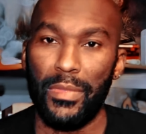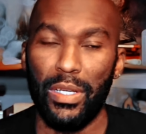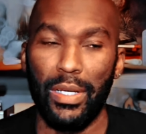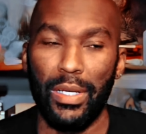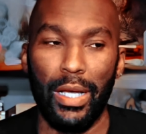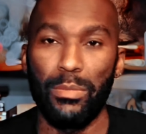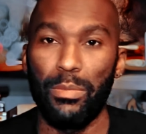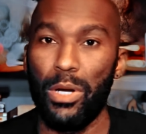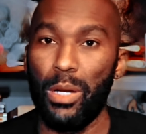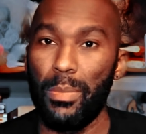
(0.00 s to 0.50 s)

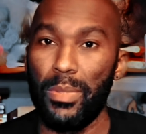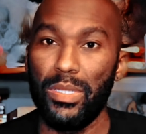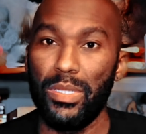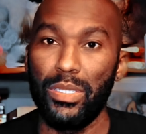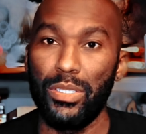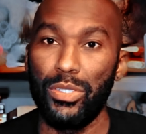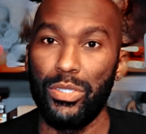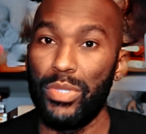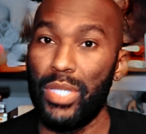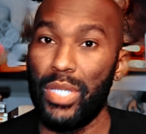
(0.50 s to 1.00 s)
what's the
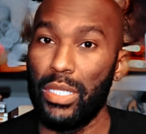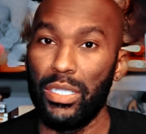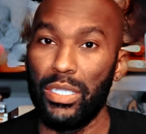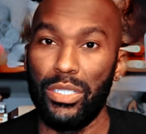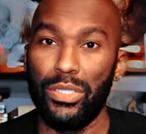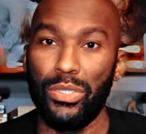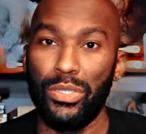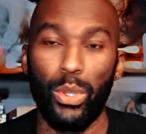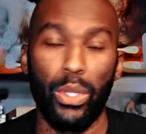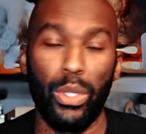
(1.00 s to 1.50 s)
purpose of you telling
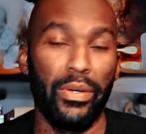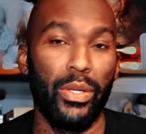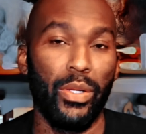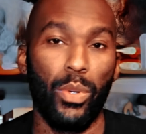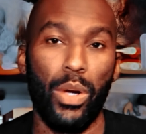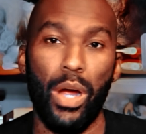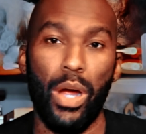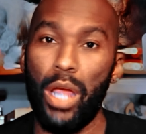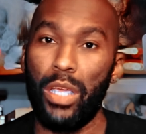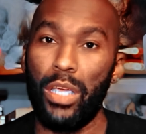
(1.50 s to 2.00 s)
the story,
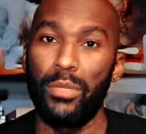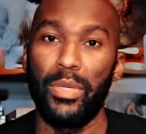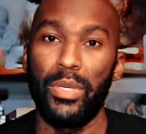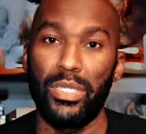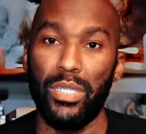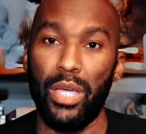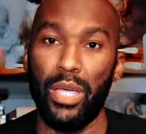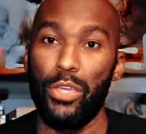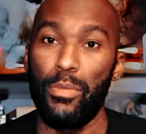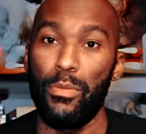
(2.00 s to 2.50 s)
what
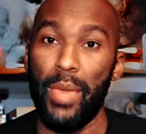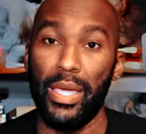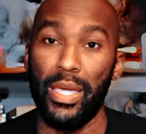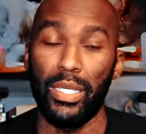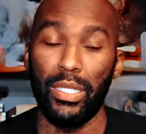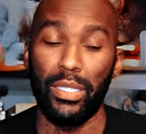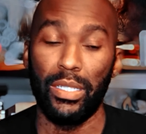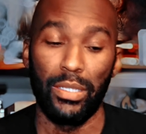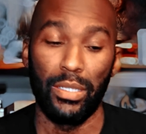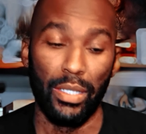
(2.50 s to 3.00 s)
arguments are you
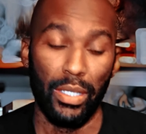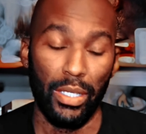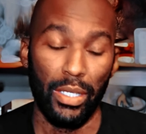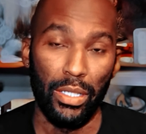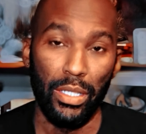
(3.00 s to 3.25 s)
making